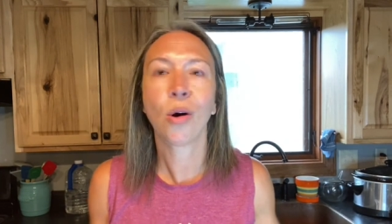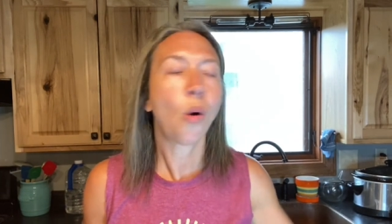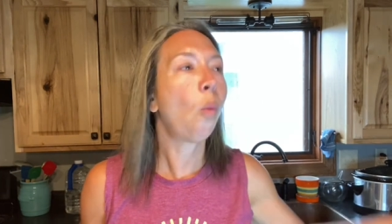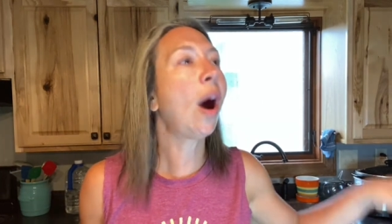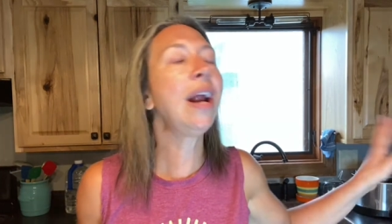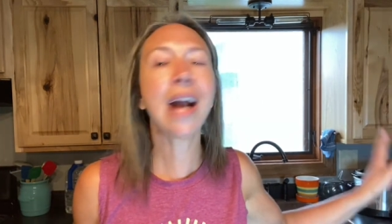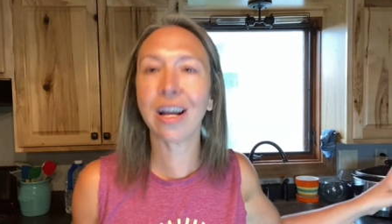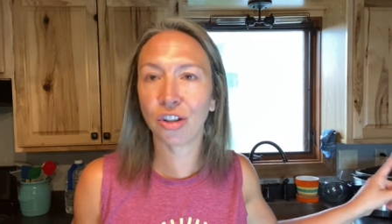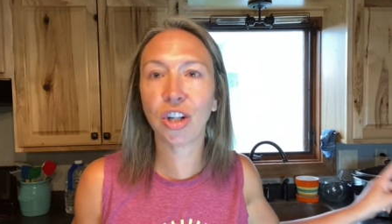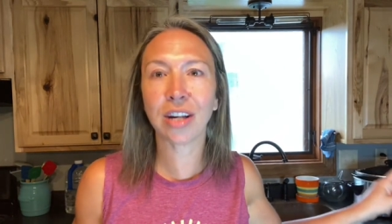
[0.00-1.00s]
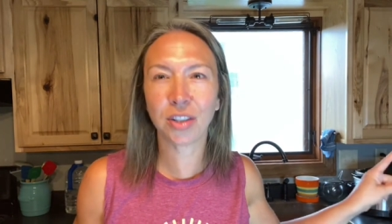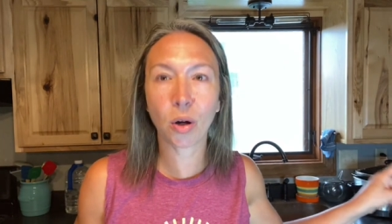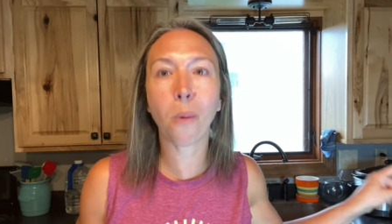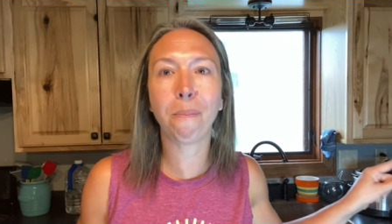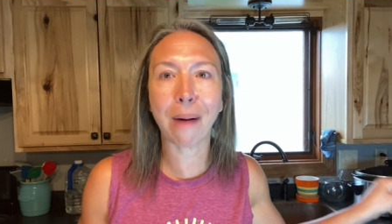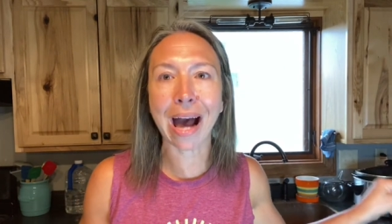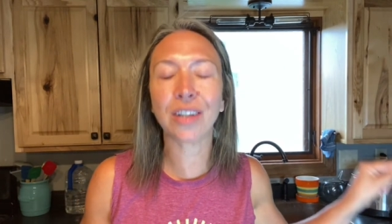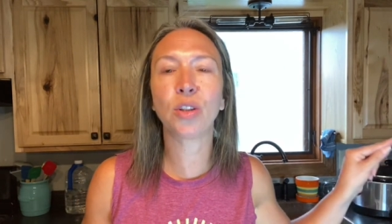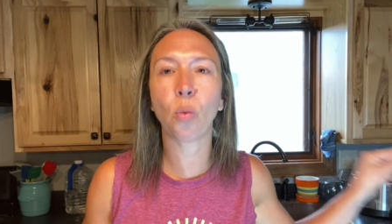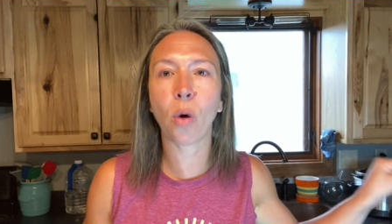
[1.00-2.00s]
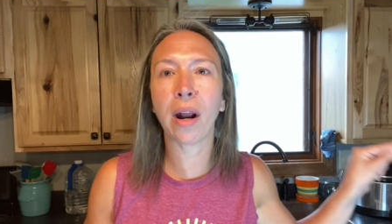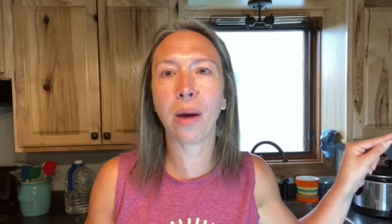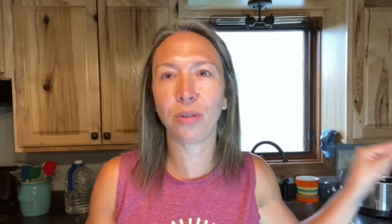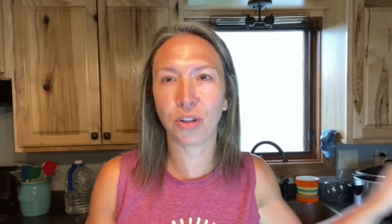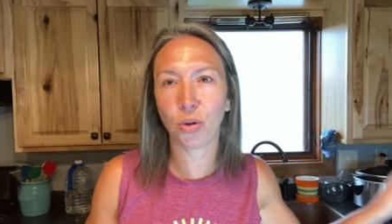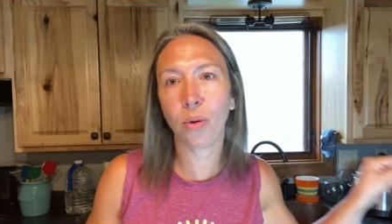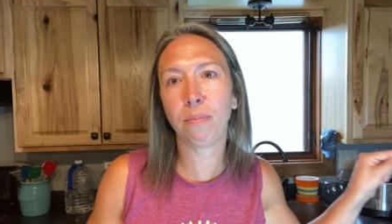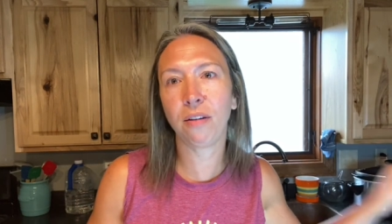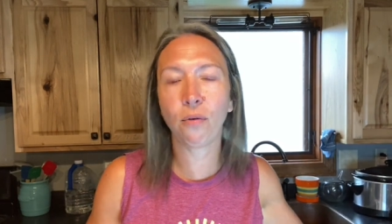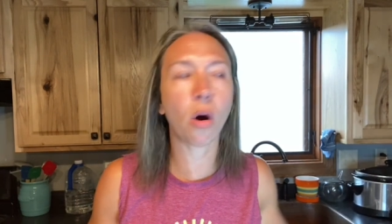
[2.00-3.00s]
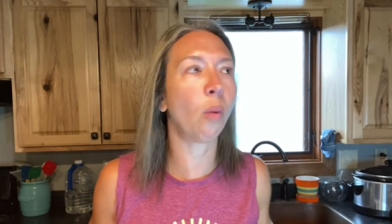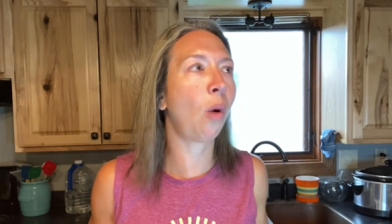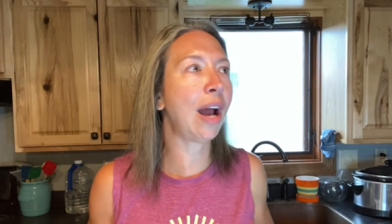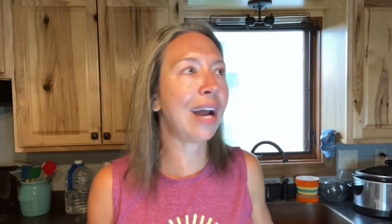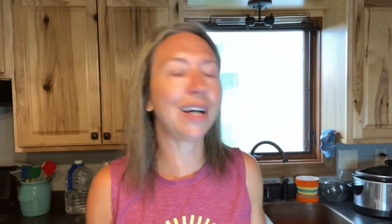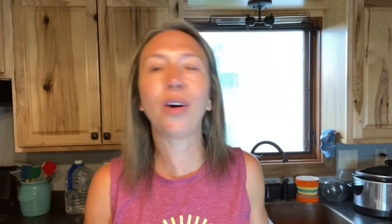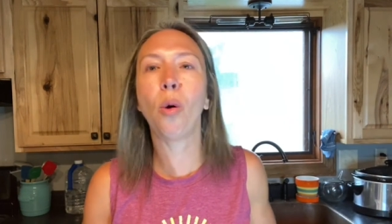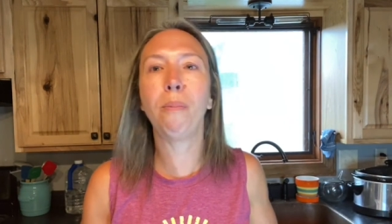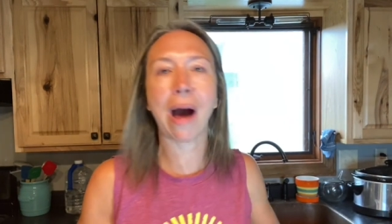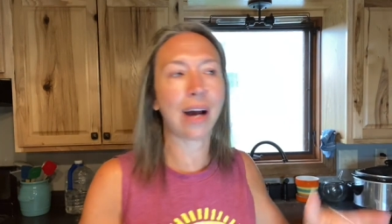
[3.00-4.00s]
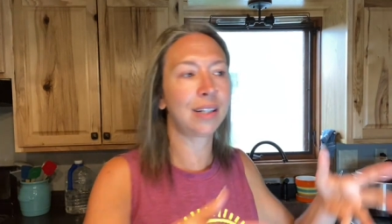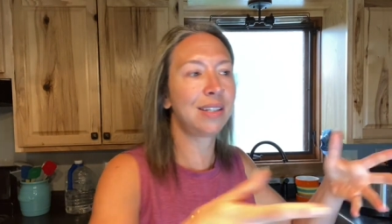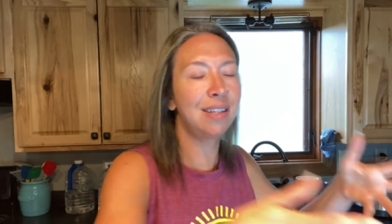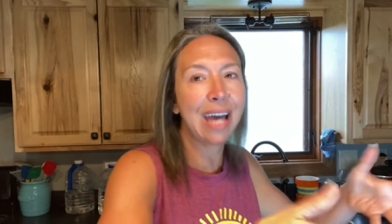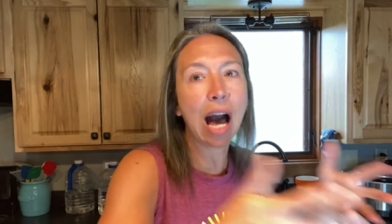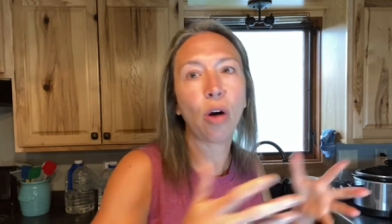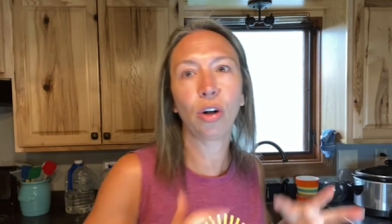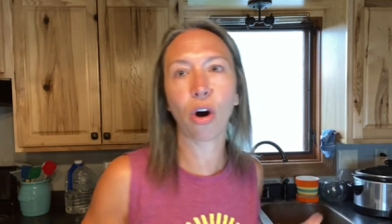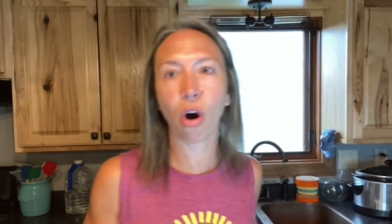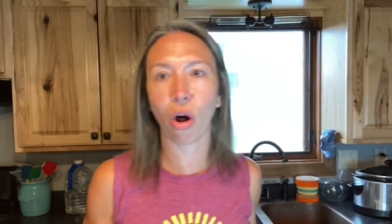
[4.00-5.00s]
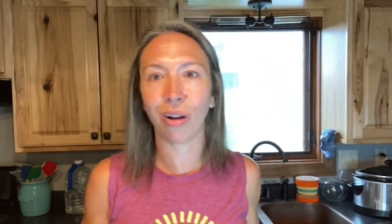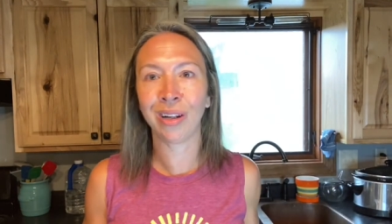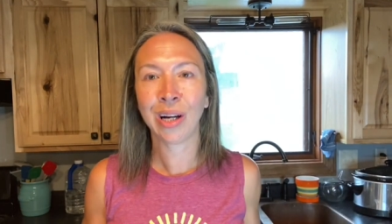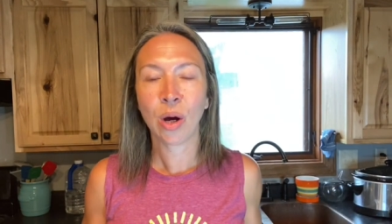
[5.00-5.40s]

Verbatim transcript: Why not just go back to what I was doing before? Why not go back to the alcohol?